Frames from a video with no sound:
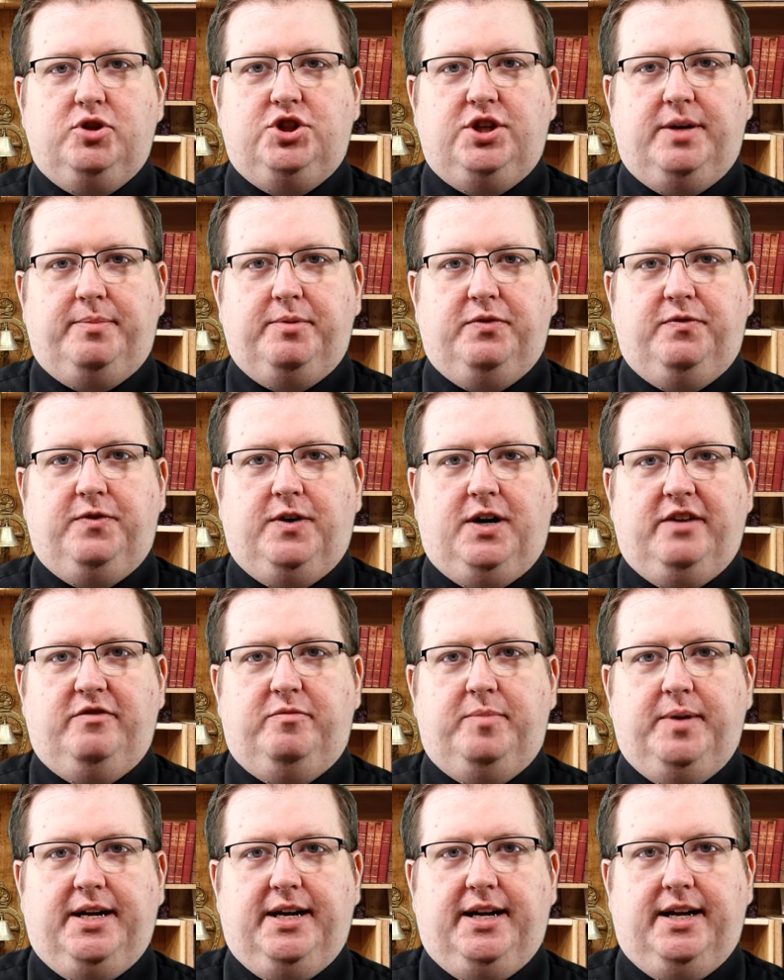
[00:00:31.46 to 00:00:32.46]
chapter five,
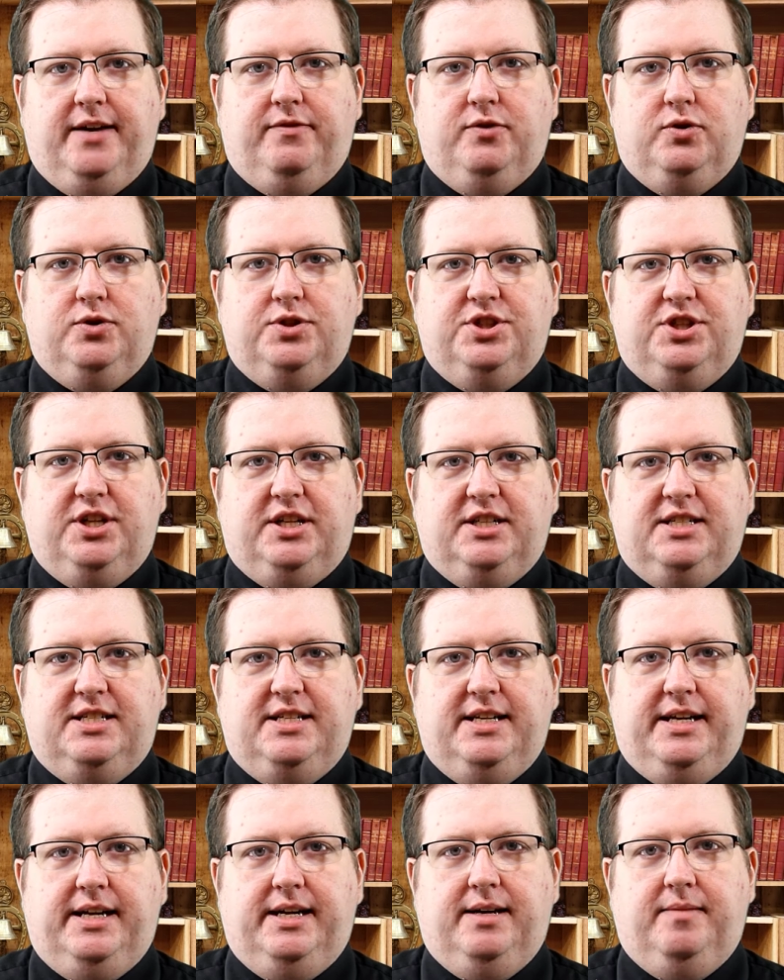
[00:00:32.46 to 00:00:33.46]
beginning at verse
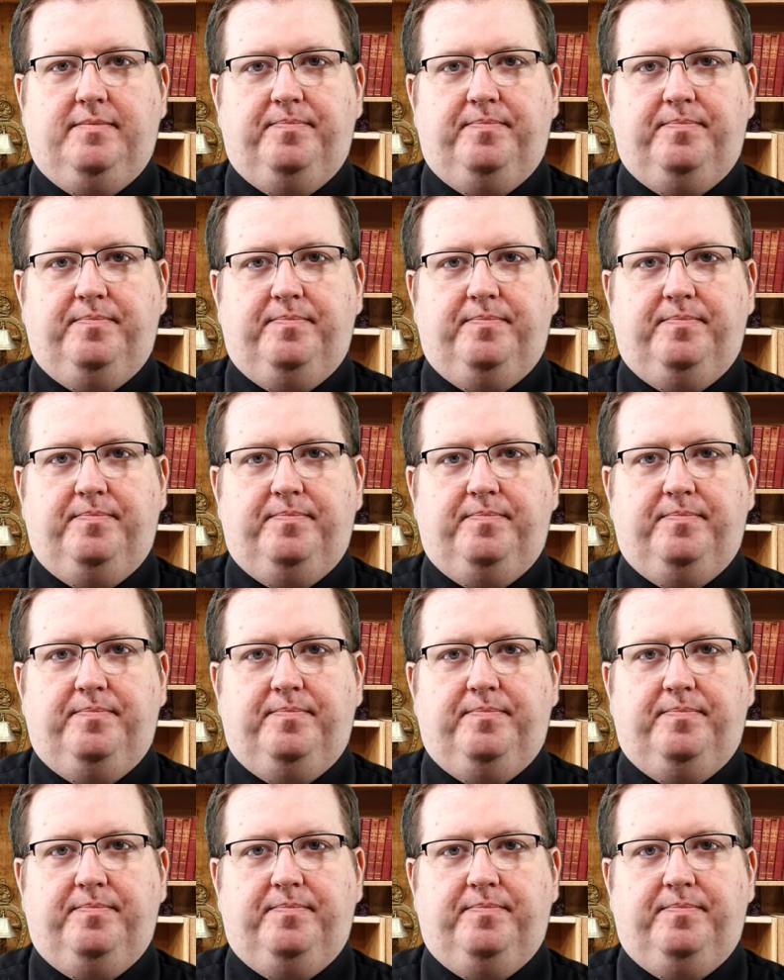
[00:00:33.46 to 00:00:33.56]
sixteen.